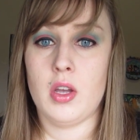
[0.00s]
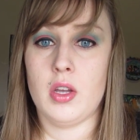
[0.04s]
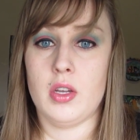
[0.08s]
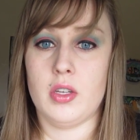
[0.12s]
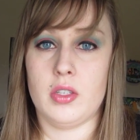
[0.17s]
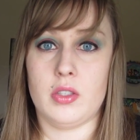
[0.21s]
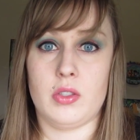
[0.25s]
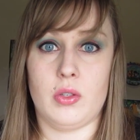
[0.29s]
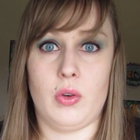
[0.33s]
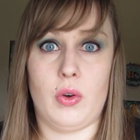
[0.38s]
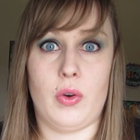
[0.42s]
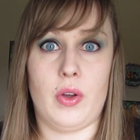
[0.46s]

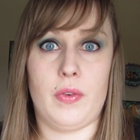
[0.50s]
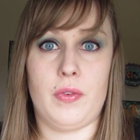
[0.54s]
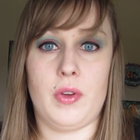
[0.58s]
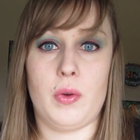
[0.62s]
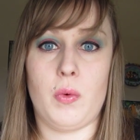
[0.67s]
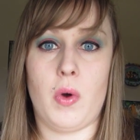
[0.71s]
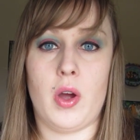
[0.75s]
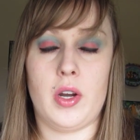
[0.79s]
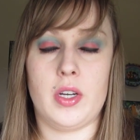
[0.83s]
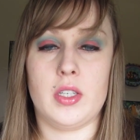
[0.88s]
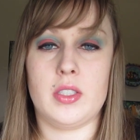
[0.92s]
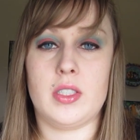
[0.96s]
So if you
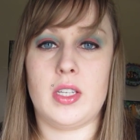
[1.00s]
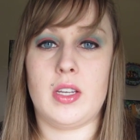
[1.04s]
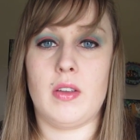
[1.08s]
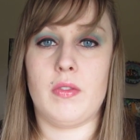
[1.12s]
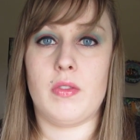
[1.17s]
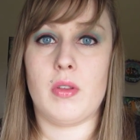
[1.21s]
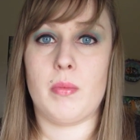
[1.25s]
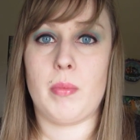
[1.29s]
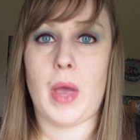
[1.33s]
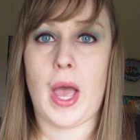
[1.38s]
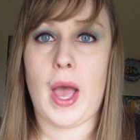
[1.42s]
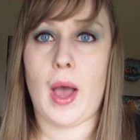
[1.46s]
wanted to give
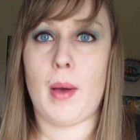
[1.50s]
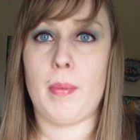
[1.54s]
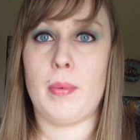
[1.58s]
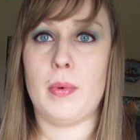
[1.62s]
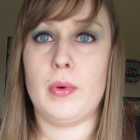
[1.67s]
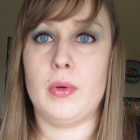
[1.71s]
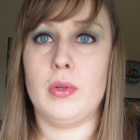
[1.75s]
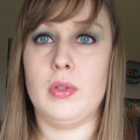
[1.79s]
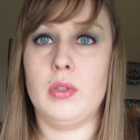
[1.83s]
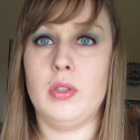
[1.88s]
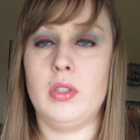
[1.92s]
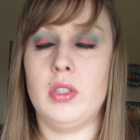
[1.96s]
them
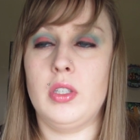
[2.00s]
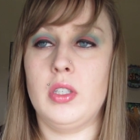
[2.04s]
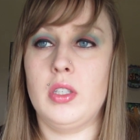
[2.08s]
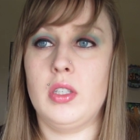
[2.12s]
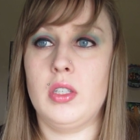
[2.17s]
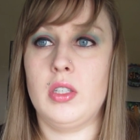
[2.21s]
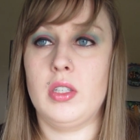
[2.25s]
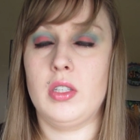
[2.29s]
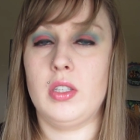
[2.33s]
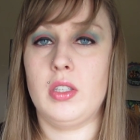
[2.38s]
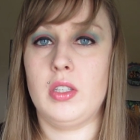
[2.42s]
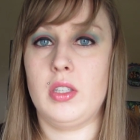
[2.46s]
apple,
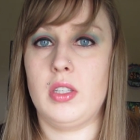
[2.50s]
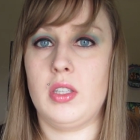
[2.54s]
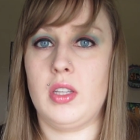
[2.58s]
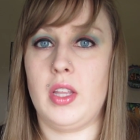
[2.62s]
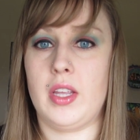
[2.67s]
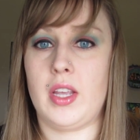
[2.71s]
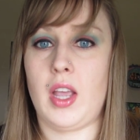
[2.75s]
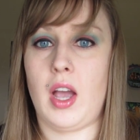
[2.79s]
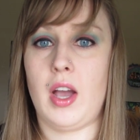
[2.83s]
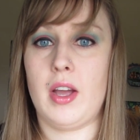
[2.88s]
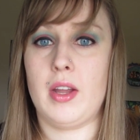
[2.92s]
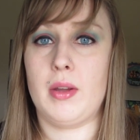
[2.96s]

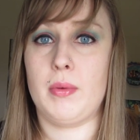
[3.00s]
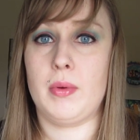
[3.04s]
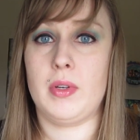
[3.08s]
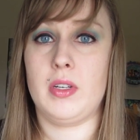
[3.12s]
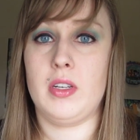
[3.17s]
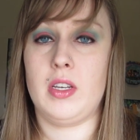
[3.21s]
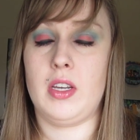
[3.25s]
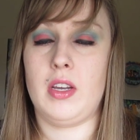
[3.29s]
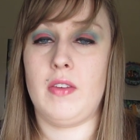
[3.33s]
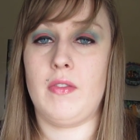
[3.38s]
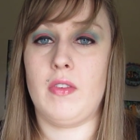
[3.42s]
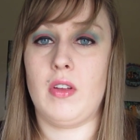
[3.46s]
like I
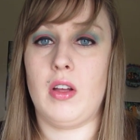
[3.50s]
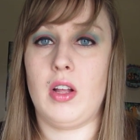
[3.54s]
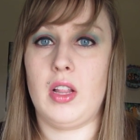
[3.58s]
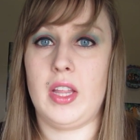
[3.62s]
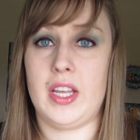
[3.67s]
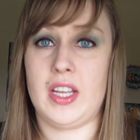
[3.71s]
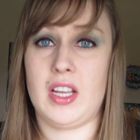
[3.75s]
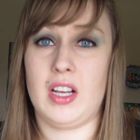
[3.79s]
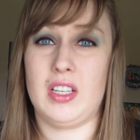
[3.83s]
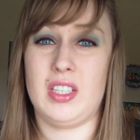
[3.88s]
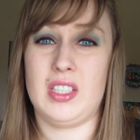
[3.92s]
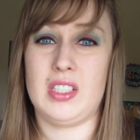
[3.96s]
wouldn't even,
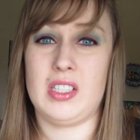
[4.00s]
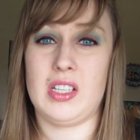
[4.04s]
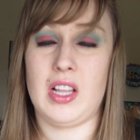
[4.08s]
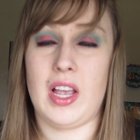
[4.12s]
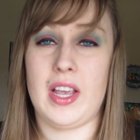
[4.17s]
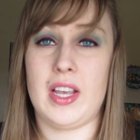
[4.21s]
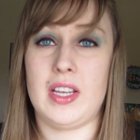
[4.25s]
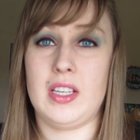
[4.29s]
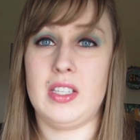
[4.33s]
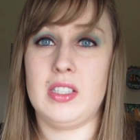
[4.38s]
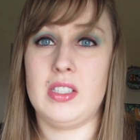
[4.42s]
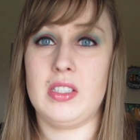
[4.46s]
like a
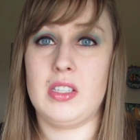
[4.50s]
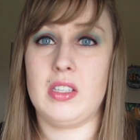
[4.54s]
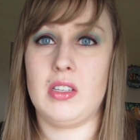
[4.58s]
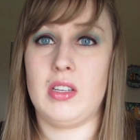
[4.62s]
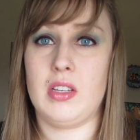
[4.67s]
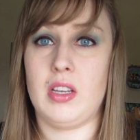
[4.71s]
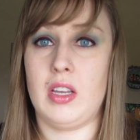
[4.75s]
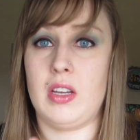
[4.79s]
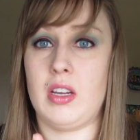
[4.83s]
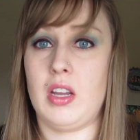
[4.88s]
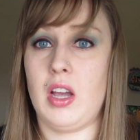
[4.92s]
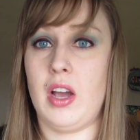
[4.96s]
slice
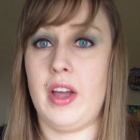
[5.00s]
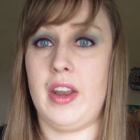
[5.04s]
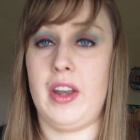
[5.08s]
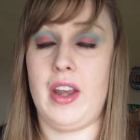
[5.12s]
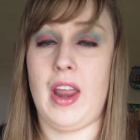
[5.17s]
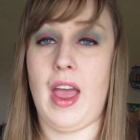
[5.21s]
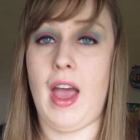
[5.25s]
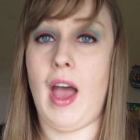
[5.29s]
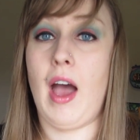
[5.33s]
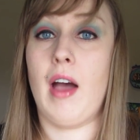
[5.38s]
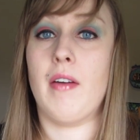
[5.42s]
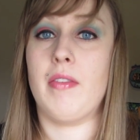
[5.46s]
cut in
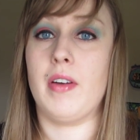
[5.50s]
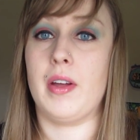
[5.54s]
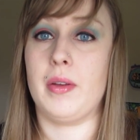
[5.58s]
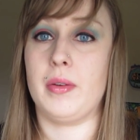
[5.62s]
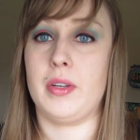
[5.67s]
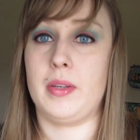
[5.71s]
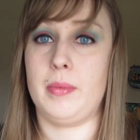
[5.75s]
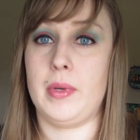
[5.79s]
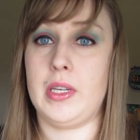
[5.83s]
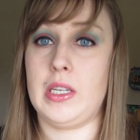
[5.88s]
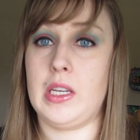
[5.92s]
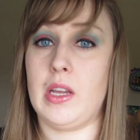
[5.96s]
half I
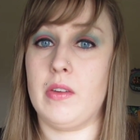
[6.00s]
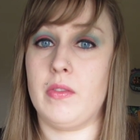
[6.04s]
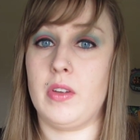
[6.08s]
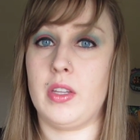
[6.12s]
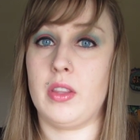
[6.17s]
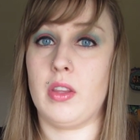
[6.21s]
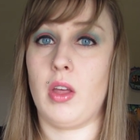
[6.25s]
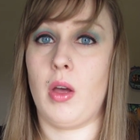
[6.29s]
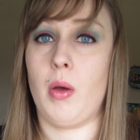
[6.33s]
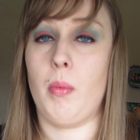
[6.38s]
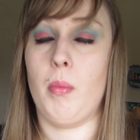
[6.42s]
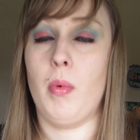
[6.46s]
would be
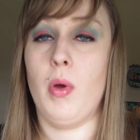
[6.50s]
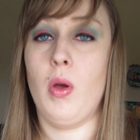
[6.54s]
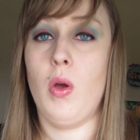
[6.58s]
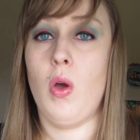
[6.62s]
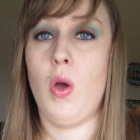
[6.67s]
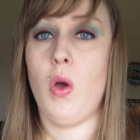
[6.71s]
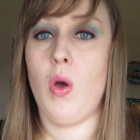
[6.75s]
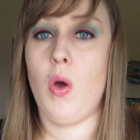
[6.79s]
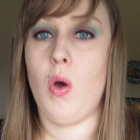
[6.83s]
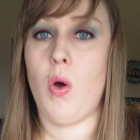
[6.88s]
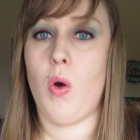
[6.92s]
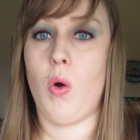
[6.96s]
giving them.
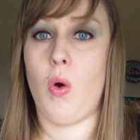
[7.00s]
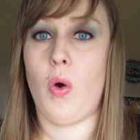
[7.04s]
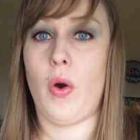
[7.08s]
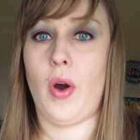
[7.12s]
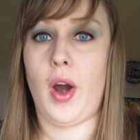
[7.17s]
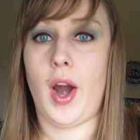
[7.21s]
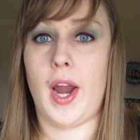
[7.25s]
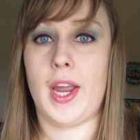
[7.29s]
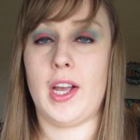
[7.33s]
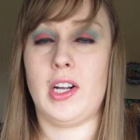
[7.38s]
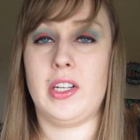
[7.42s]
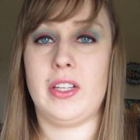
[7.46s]

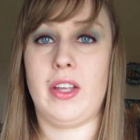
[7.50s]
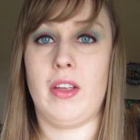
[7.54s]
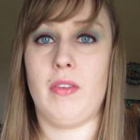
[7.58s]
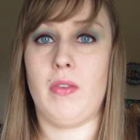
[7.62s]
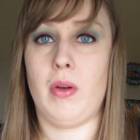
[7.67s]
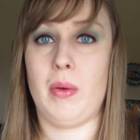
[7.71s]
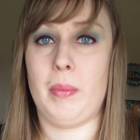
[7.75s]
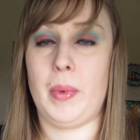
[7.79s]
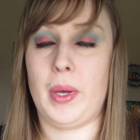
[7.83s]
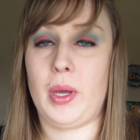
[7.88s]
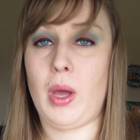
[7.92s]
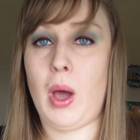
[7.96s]
Or I'll give
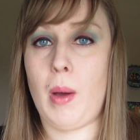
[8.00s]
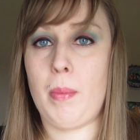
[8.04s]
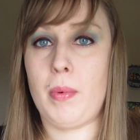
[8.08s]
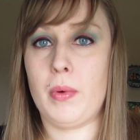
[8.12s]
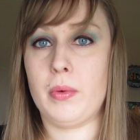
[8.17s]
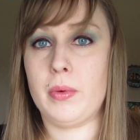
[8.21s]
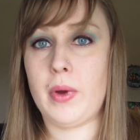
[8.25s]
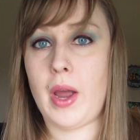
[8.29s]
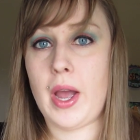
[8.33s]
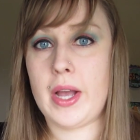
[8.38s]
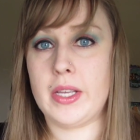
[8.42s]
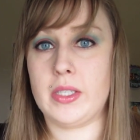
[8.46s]
them a couple
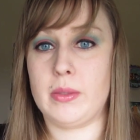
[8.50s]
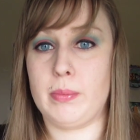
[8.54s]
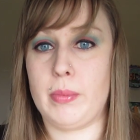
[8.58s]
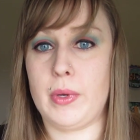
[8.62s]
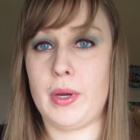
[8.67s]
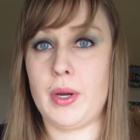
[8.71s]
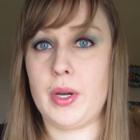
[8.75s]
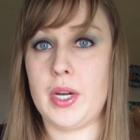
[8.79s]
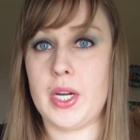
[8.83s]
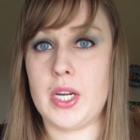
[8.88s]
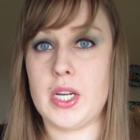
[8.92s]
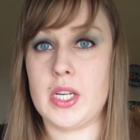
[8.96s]

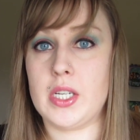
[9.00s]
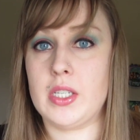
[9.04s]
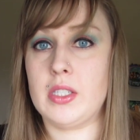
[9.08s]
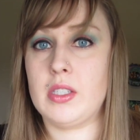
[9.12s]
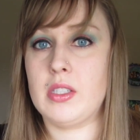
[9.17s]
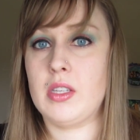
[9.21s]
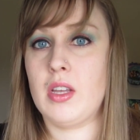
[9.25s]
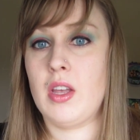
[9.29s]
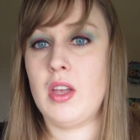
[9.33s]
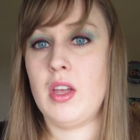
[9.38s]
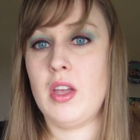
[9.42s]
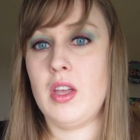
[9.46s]

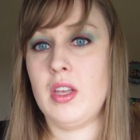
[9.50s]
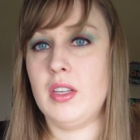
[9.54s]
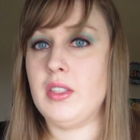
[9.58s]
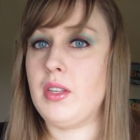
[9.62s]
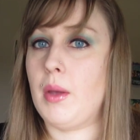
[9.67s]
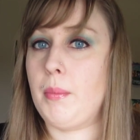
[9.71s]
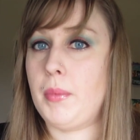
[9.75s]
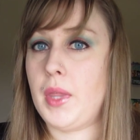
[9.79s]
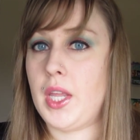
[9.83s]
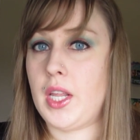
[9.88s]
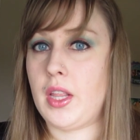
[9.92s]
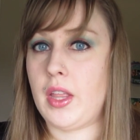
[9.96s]
raspberries,
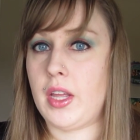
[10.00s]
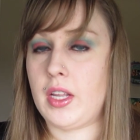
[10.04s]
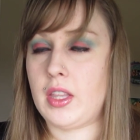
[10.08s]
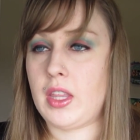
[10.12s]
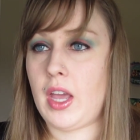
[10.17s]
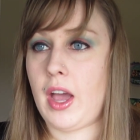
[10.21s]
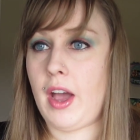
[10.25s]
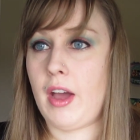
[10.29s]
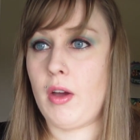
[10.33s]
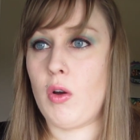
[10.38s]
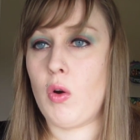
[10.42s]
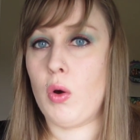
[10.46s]
something like
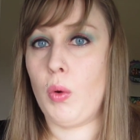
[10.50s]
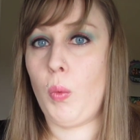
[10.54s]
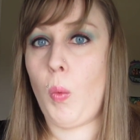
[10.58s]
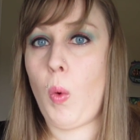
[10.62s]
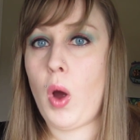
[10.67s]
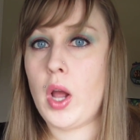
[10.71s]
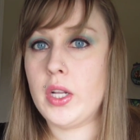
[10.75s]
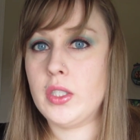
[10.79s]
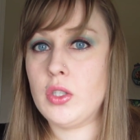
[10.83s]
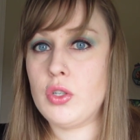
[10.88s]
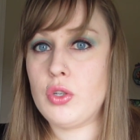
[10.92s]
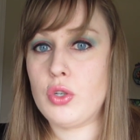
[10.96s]
that, or
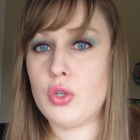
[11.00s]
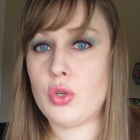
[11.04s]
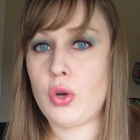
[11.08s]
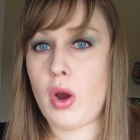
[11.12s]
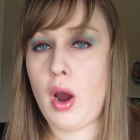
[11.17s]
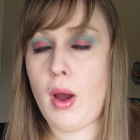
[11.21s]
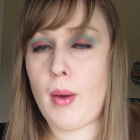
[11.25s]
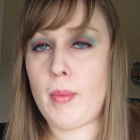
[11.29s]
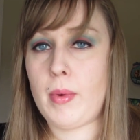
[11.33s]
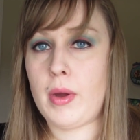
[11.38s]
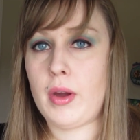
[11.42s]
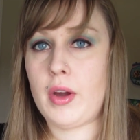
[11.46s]
one
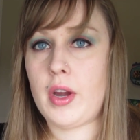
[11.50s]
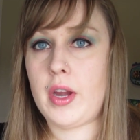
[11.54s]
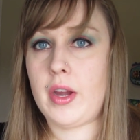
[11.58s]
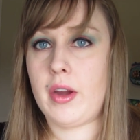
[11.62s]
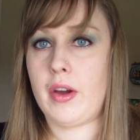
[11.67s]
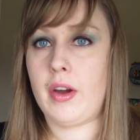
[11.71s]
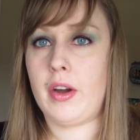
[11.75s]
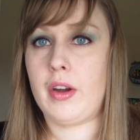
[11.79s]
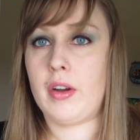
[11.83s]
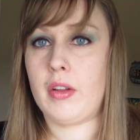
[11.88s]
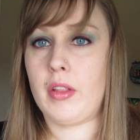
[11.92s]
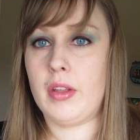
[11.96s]
strawberry,
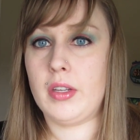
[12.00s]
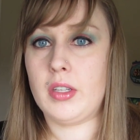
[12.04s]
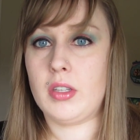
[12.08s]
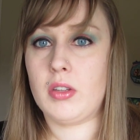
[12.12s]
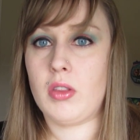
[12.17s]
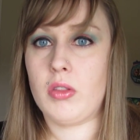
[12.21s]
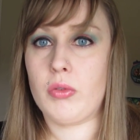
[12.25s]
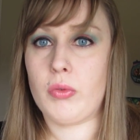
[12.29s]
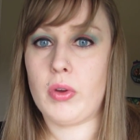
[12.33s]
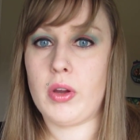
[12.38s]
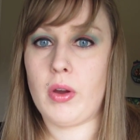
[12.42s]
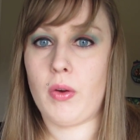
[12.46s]
or like
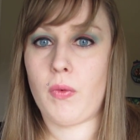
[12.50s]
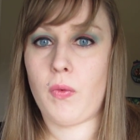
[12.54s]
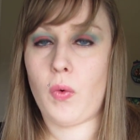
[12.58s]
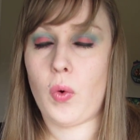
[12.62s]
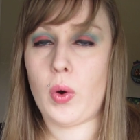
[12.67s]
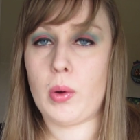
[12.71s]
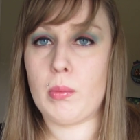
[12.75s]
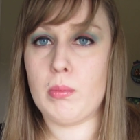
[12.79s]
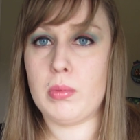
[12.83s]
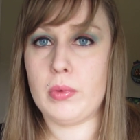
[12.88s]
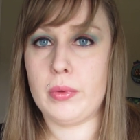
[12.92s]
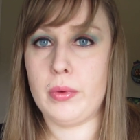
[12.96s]
3 or
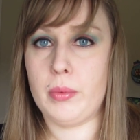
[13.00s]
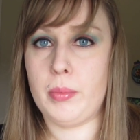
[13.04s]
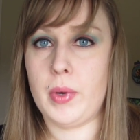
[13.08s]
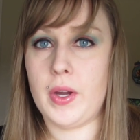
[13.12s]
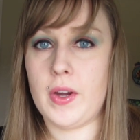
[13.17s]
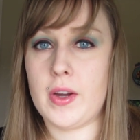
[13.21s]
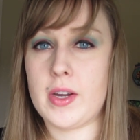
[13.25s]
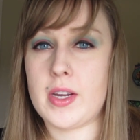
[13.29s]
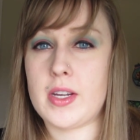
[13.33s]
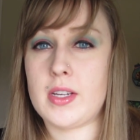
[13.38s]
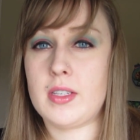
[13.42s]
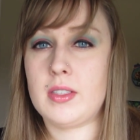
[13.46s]
4
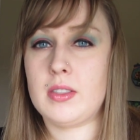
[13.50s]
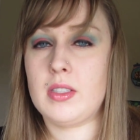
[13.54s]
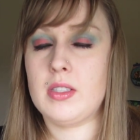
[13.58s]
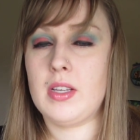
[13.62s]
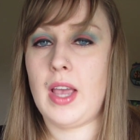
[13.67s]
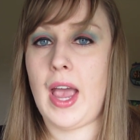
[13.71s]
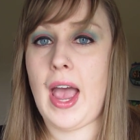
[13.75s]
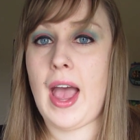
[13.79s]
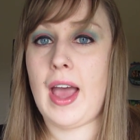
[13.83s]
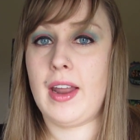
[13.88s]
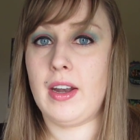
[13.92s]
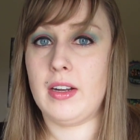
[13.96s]
blueberries
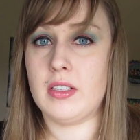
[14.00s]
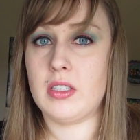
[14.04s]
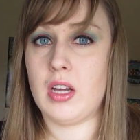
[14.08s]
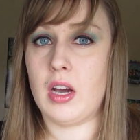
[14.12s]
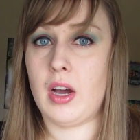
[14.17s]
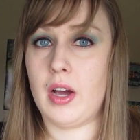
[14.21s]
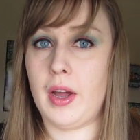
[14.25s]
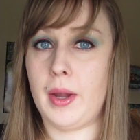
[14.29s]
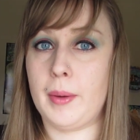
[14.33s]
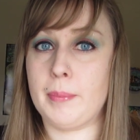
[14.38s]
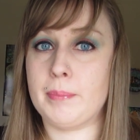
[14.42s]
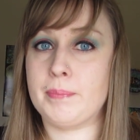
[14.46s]
at a
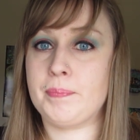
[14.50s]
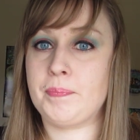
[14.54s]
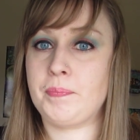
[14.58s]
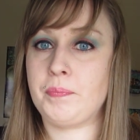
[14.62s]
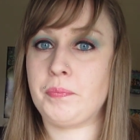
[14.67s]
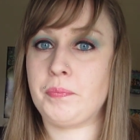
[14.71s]
time.